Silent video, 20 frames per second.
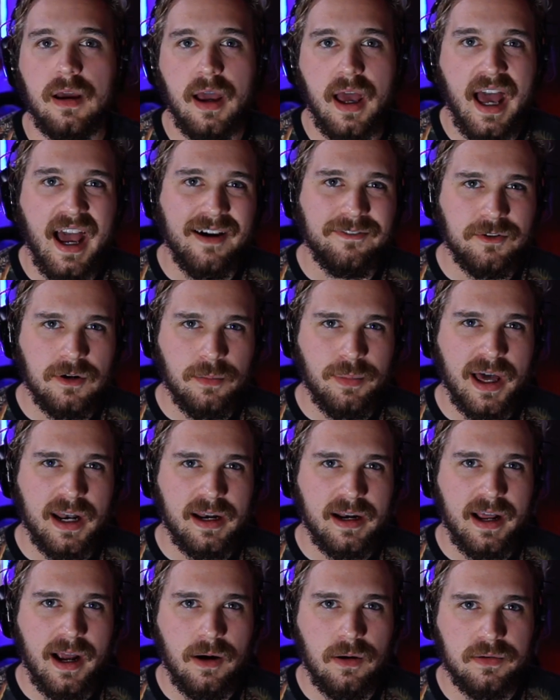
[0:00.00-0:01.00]
After about
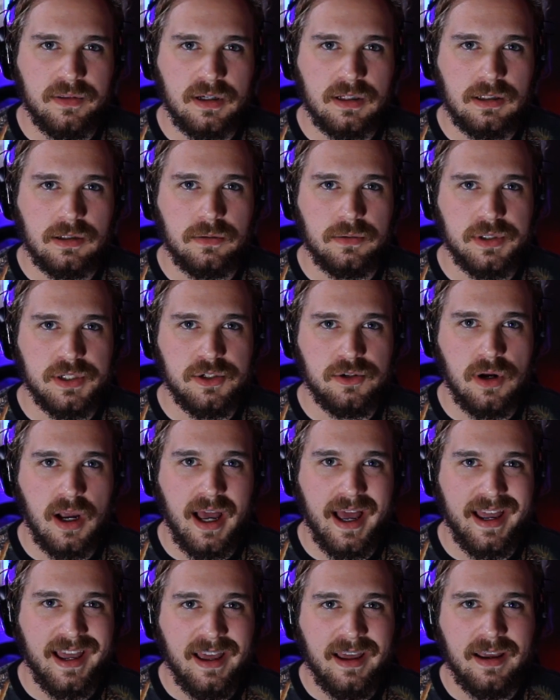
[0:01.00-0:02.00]
an hour, the glue was
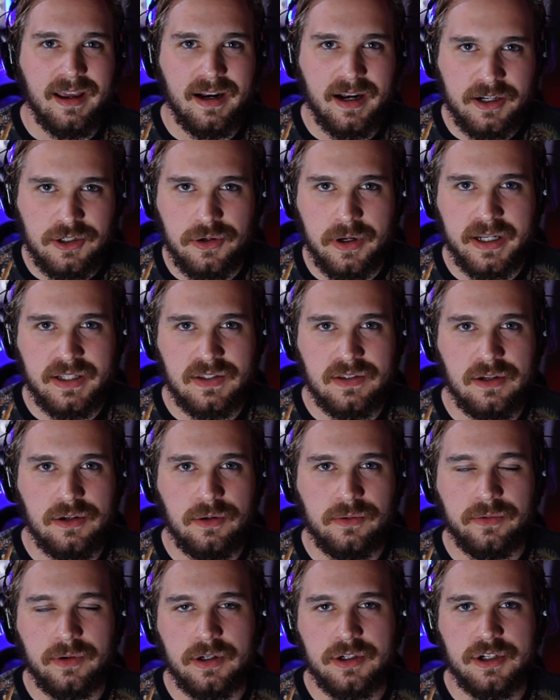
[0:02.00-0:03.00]
dry, and I traced the
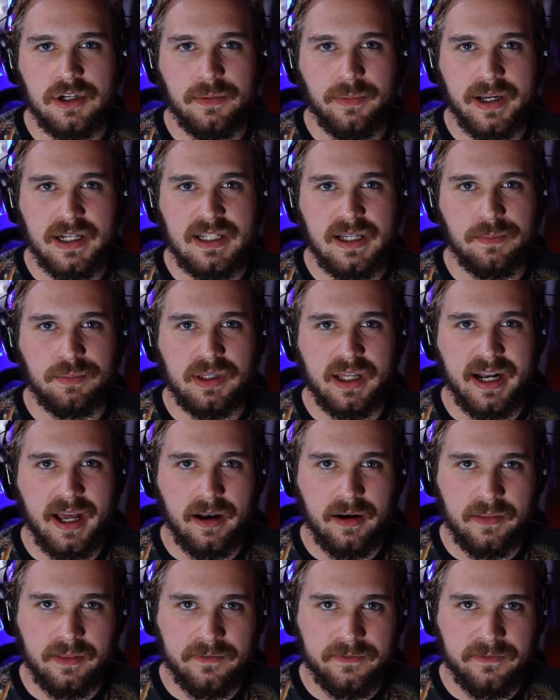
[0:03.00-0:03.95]
new version of my template out on the